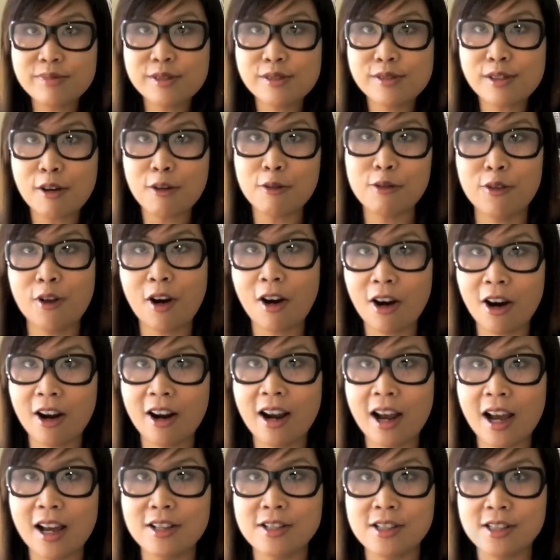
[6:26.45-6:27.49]
So
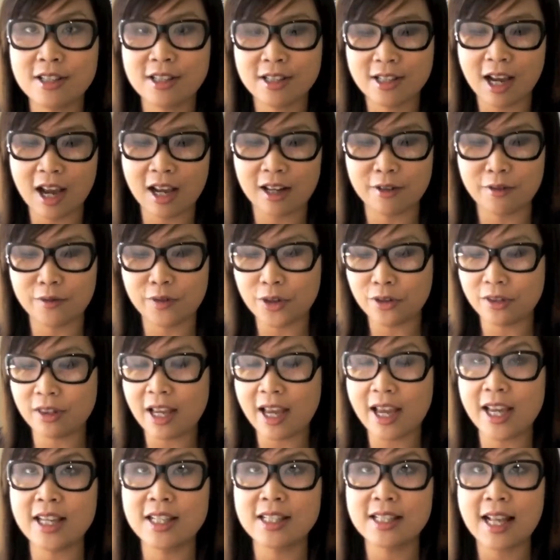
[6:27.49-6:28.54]
far, I just got a few
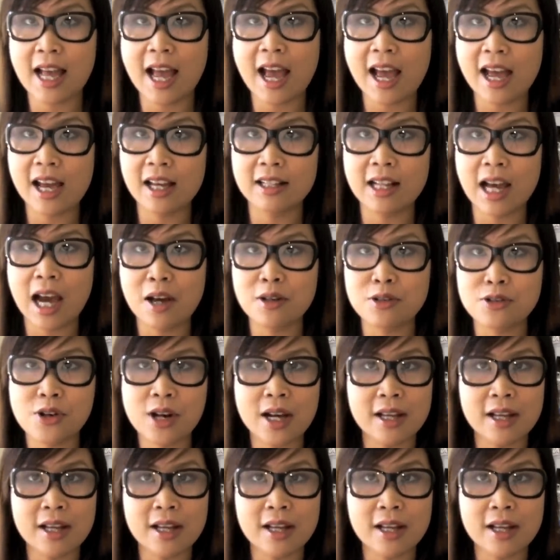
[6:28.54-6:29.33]
things and I'll